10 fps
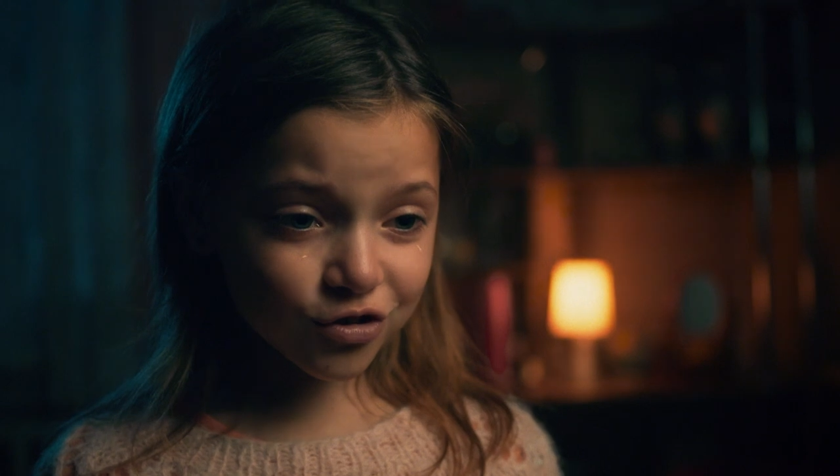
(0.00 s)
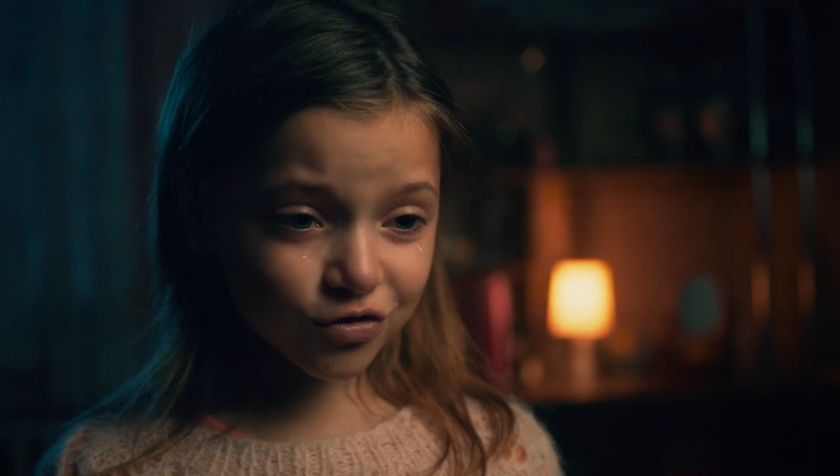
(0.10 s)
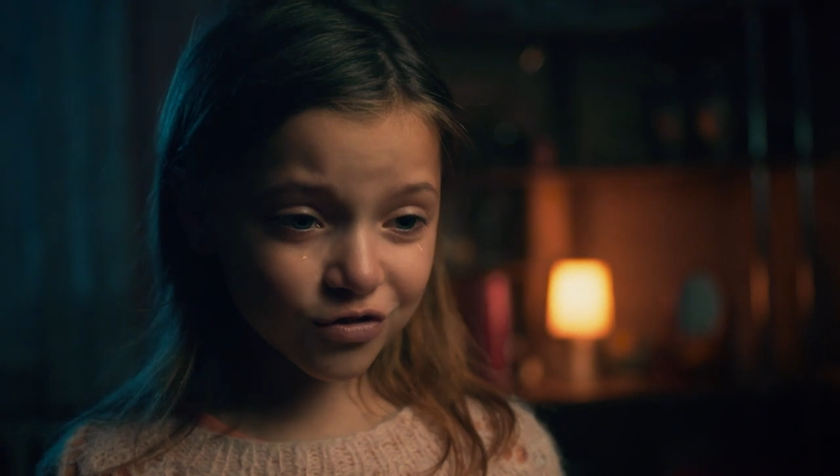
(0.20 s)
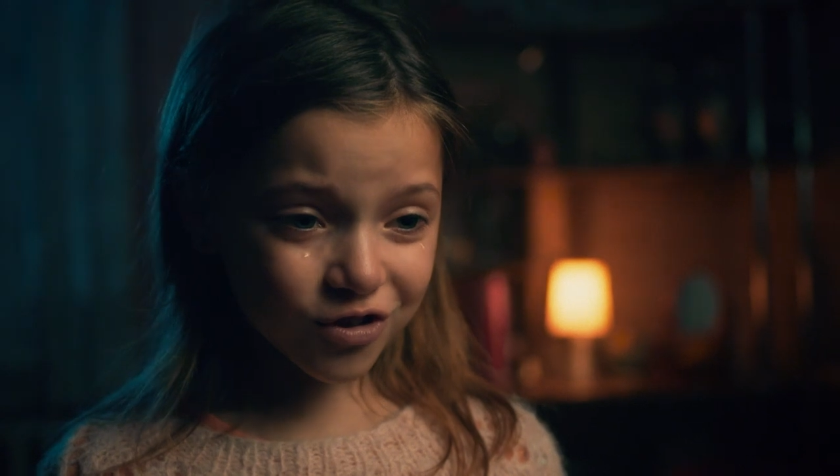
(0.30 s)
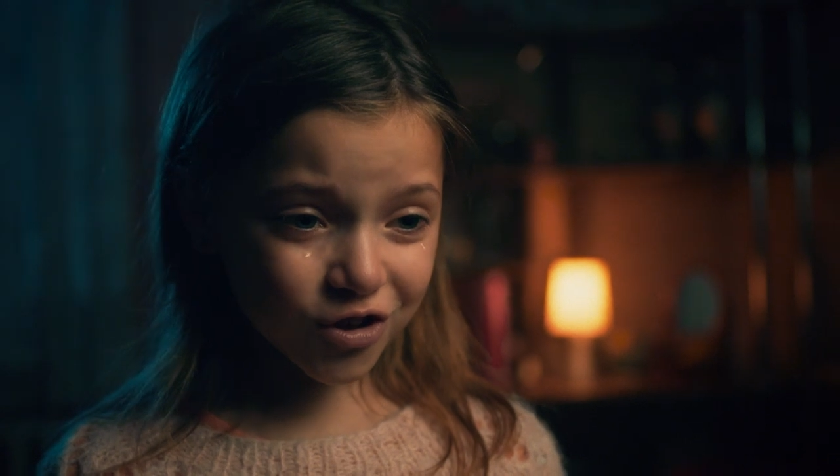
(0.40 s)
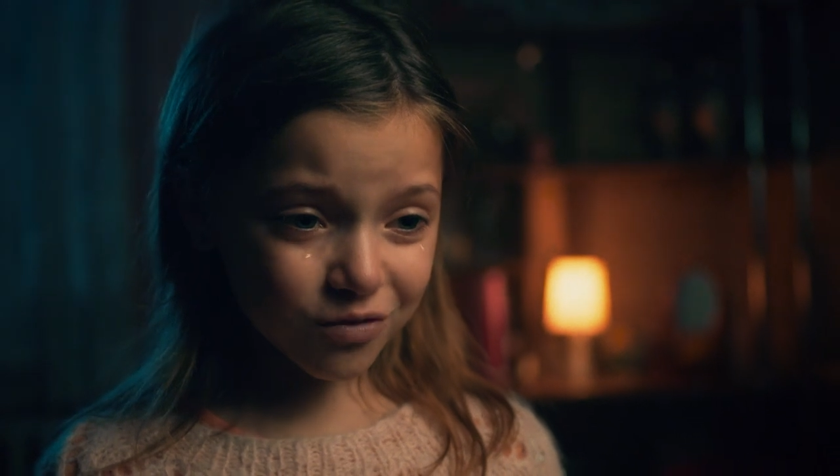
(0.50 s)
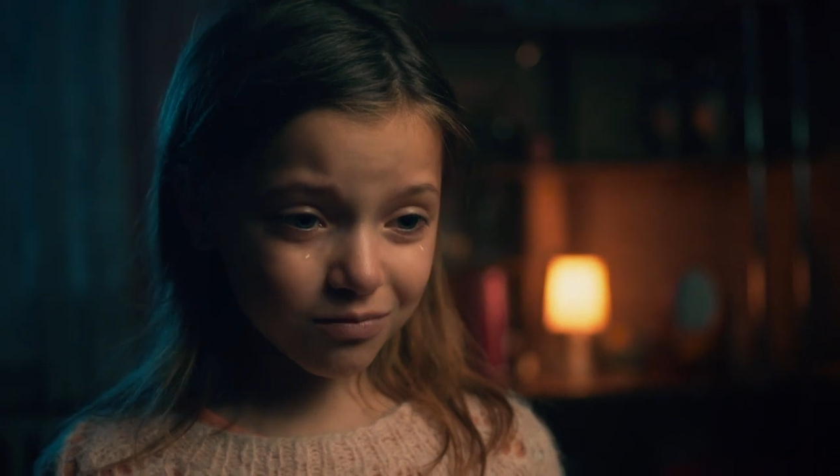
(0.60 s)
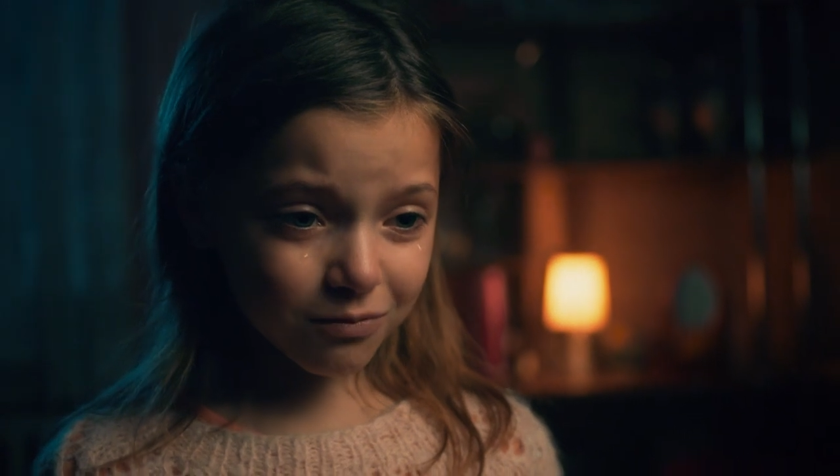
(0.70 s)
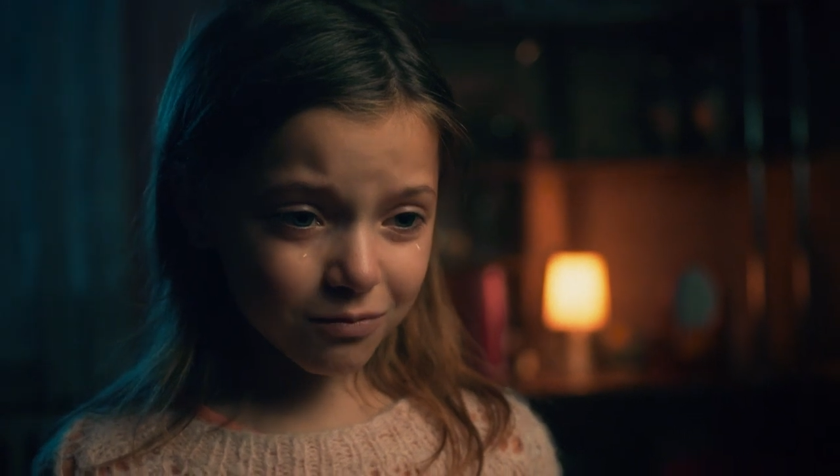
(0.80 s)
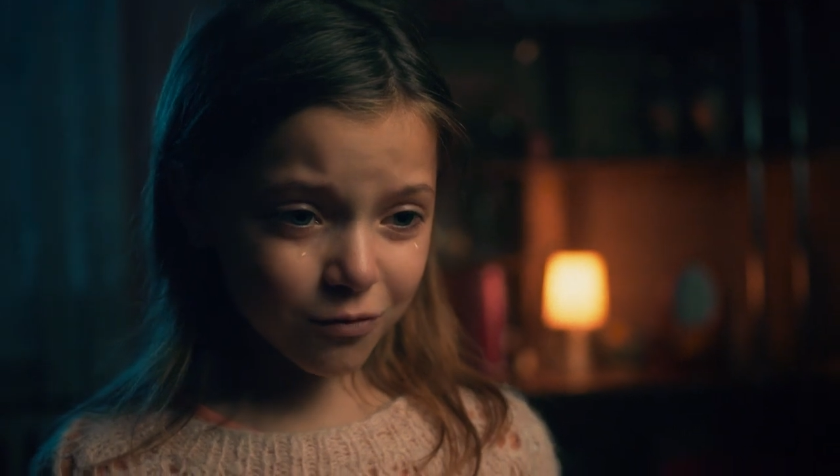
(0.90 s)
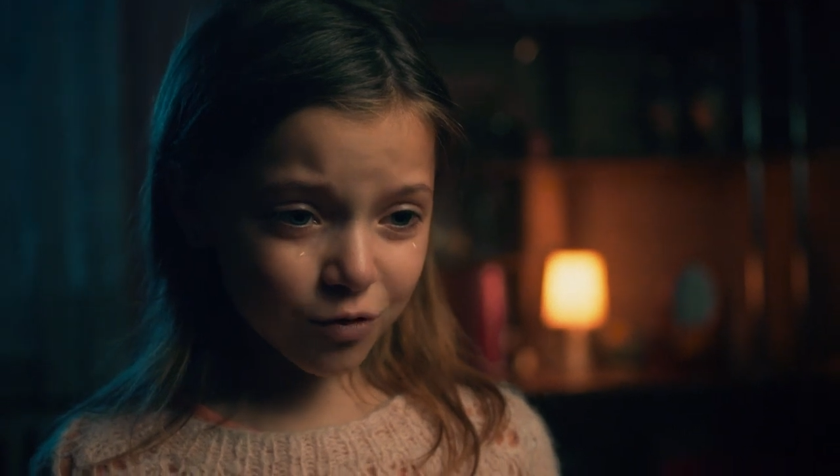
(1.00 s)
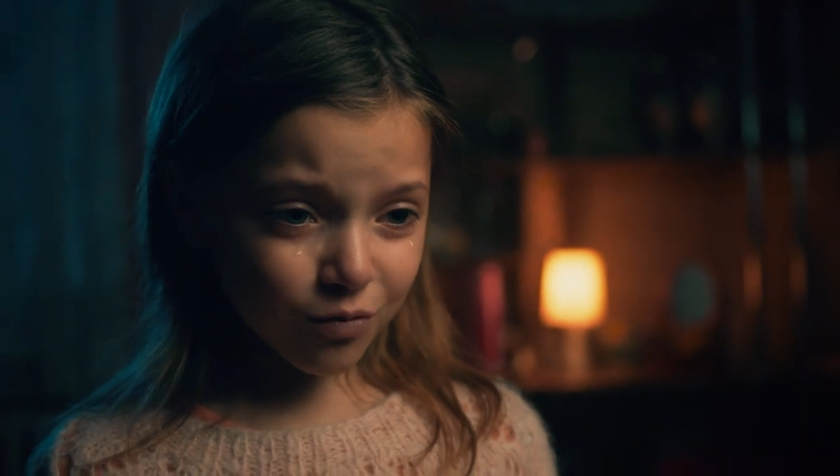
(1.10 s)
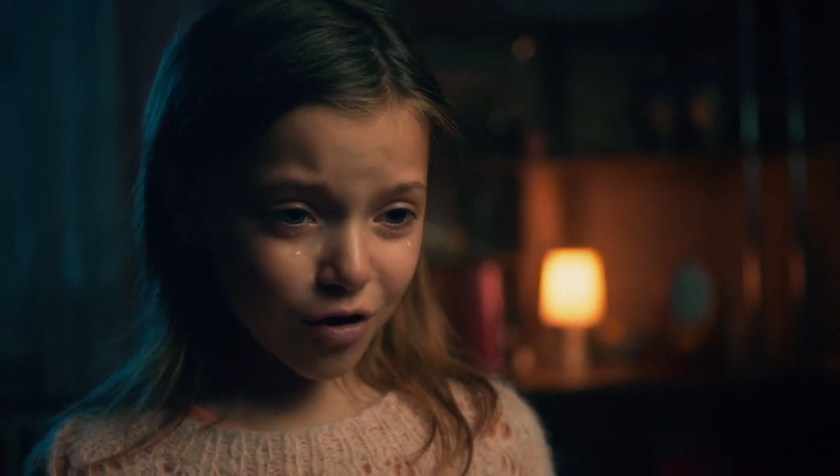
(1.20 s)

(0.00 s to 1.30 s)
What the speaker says: I want to be with